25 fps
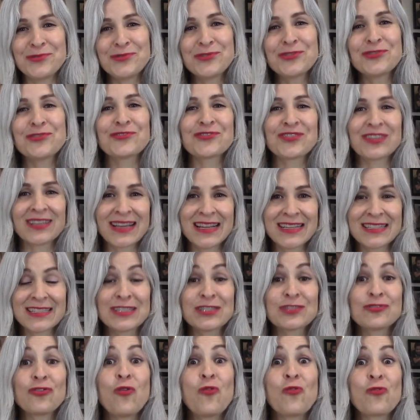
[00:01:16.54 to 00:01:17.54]

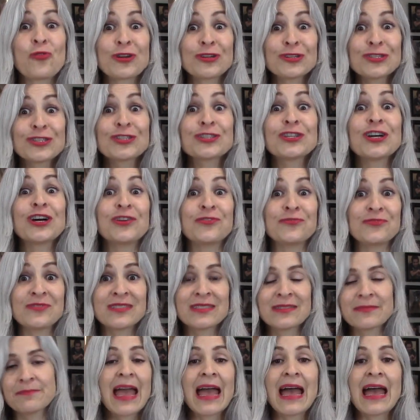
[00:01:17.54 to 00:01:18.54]
neutralizes orange
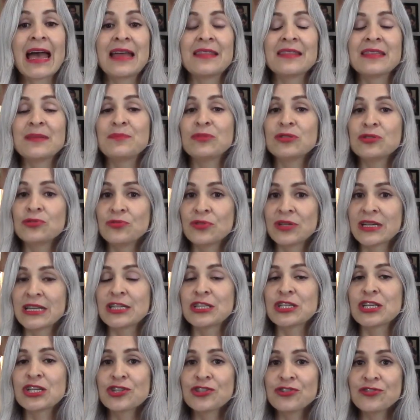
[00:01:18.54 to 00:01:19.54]
tones, and the blue
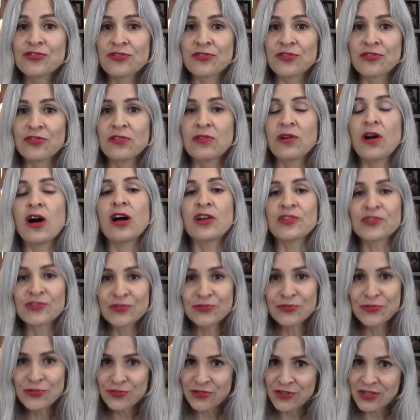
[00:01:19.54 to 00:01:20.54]
conditioner also
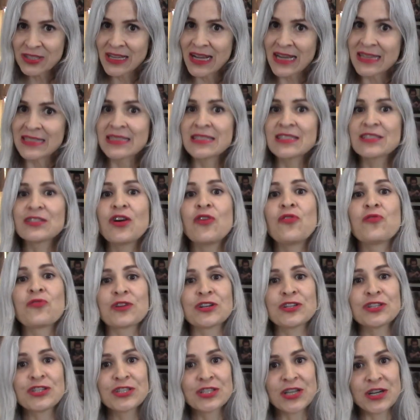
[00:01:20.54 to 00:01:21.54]
neutralizes
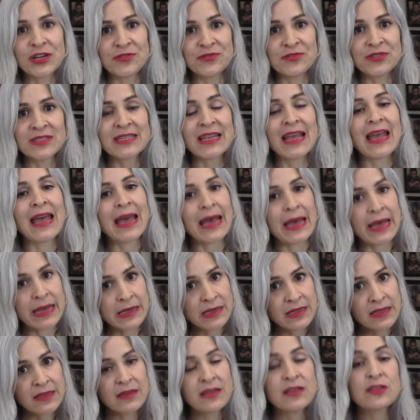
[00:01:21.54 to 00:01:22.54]
orange tones
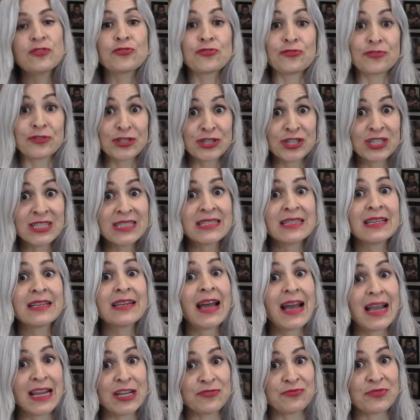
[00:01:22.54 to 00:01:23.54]
and nourishes and
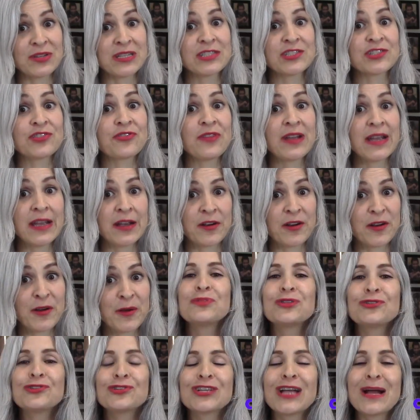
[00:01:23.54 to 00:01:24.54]
hydrates your hair.
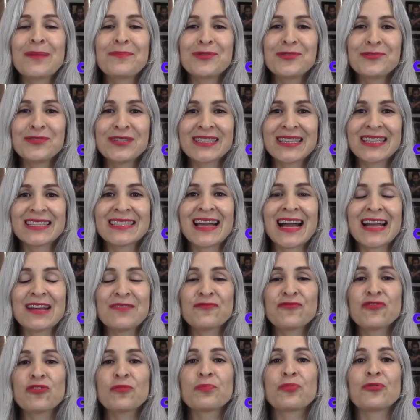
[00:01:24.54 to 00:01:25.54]
Blue shampoo is
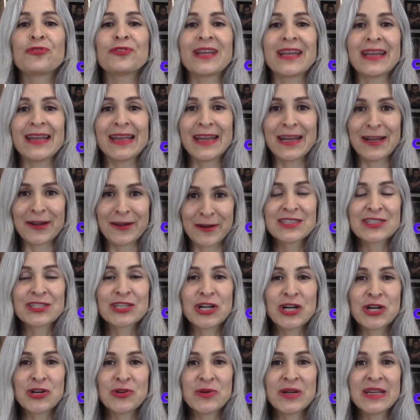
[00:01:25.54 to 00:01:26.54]
designed for brunette hair.
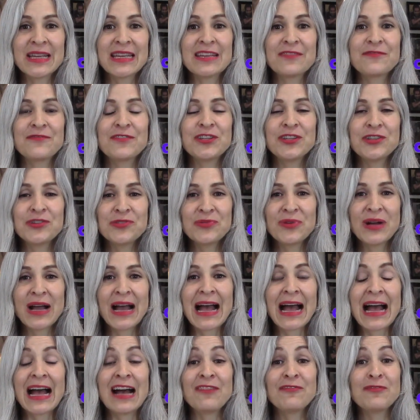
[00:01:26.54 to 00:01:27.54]
So if you
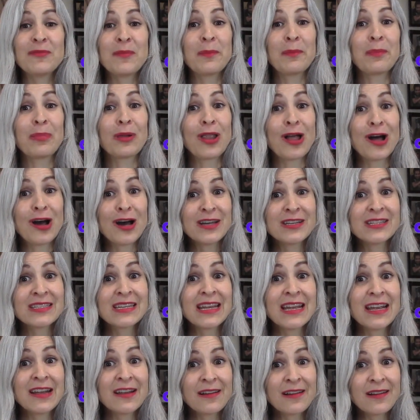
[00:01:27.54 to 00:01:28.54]
have blonde
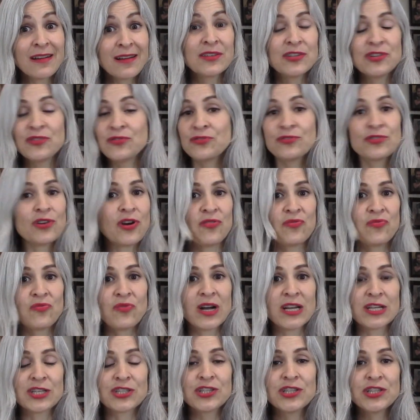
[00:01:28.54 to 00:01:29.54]
hair, you don't
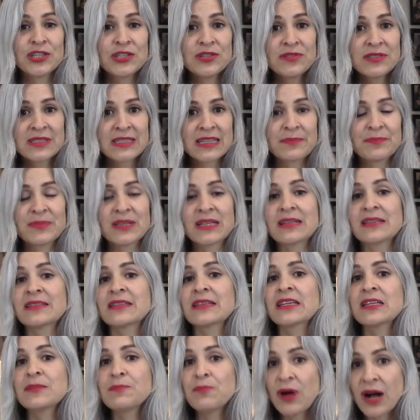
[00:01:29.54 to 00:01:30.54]
want to use it because it
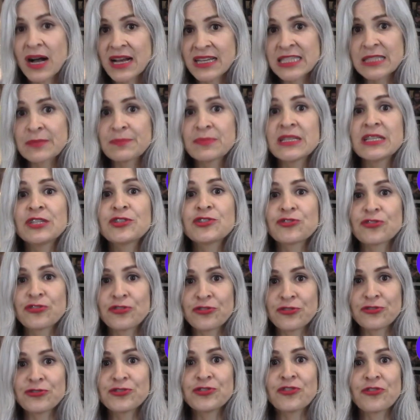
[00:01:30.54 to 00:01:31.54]
could possibly
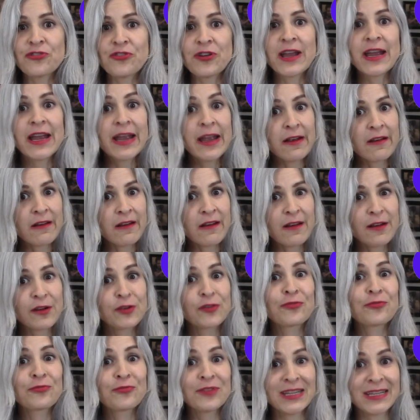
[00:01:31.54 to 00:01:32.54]
turn your hair
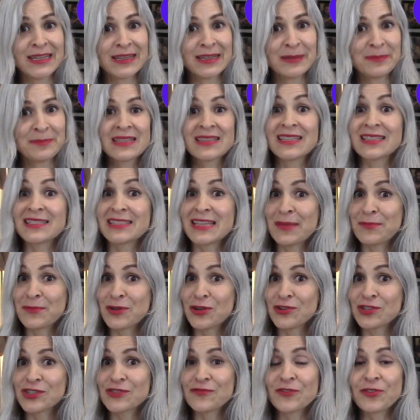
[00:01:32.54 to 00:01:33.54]
green. The same
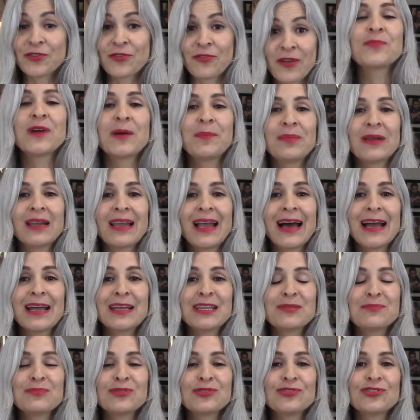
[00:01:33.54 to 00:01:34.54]
goes for gray.
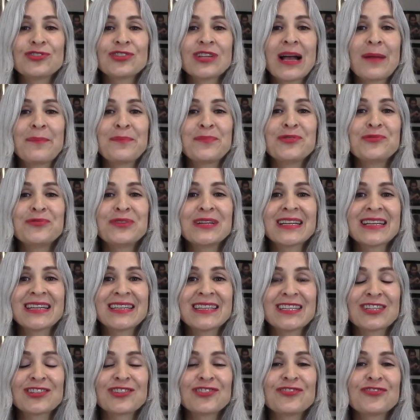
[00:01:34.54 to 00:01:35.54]
Apply the blue shampoo and
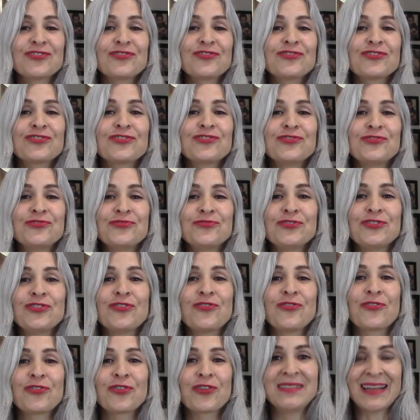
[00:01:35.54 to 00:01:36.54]
conditioner to
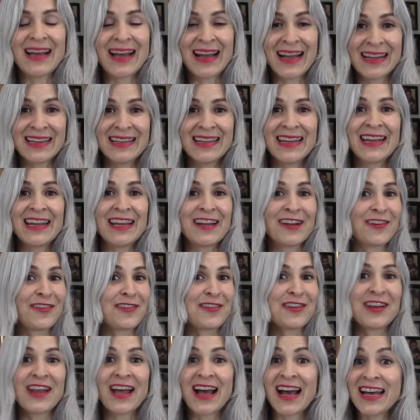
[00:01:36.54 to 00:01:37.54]
your dyed
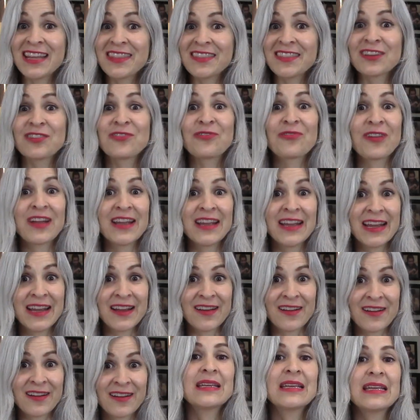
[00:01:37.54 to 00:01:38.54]
hair, not the gray
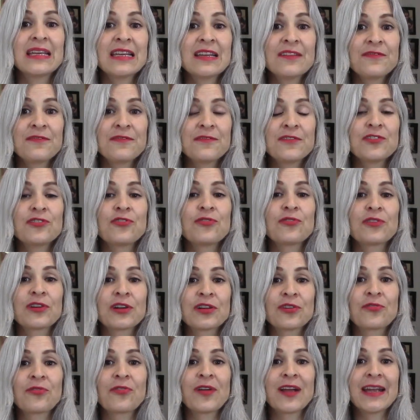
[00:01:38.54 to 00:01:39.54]
hair. If
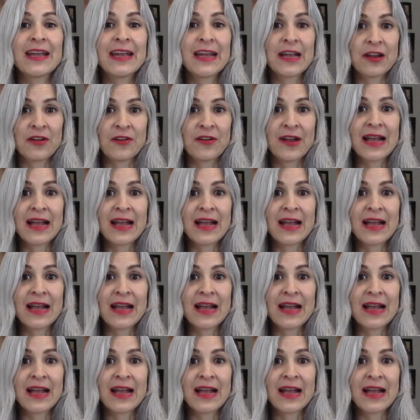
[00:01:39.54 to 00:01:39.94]
your gray hair